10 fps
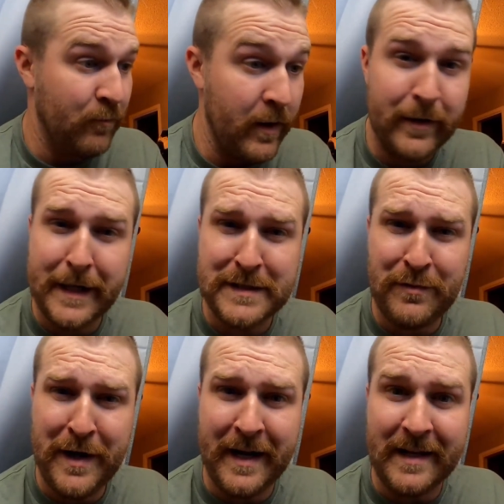Well,
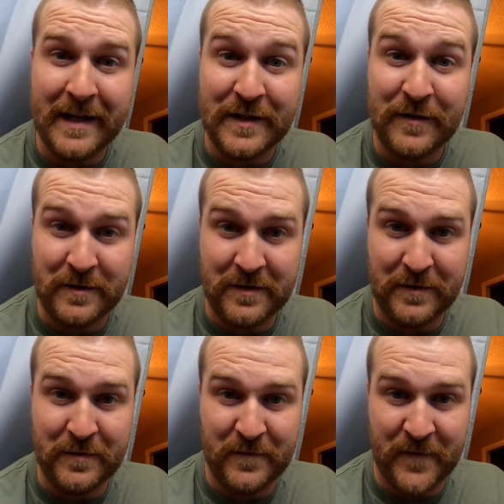guess what?
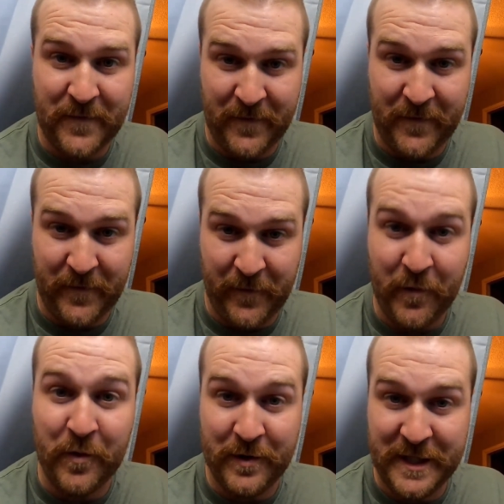It's
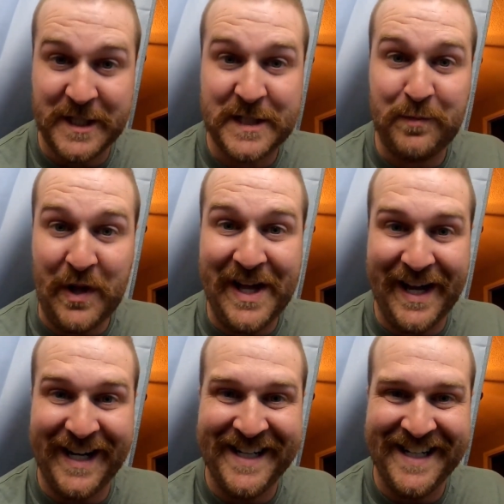for
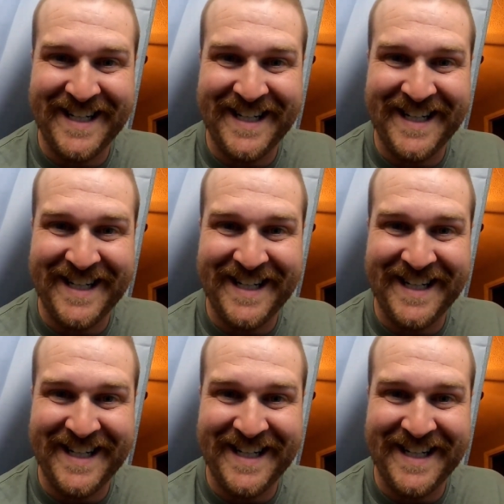display.